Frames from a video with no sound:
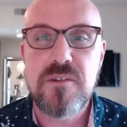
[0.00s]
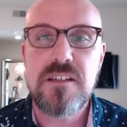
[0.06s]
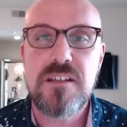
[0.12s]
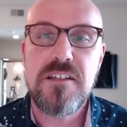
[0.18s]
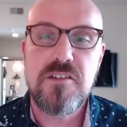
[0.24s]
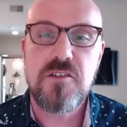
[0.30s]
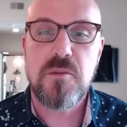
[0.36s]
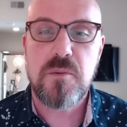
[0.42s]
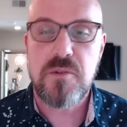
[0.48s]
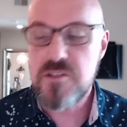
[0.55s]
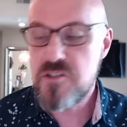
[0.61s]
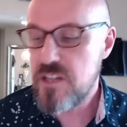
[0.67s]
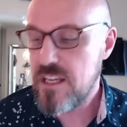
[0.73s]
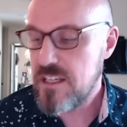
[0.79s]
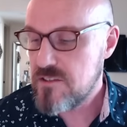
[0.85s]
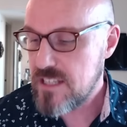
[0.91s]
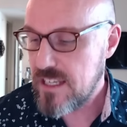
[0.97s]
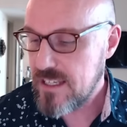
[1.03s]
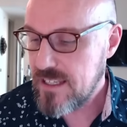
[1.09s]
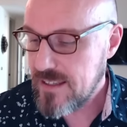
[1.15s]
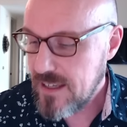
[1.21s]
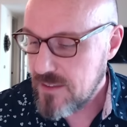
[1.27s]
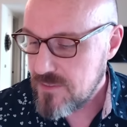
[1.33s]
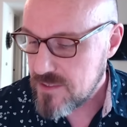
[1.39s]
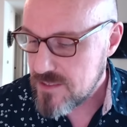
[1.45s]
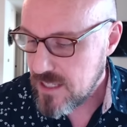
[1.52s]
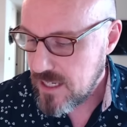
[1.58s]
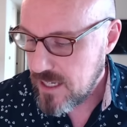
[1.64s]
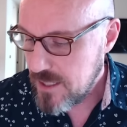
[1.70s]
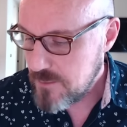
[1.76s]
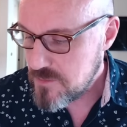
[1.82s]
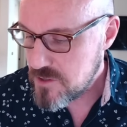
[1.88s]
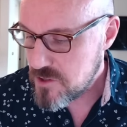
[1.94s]
really do appreciate you taking out the
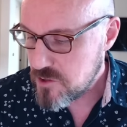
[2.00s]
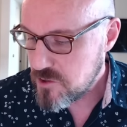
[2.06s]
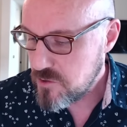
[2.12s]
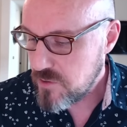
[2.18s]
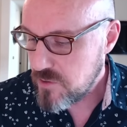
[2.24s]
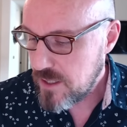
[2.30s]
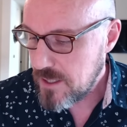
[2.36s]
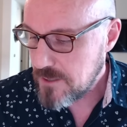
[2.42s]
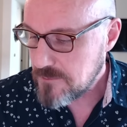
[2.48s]
time to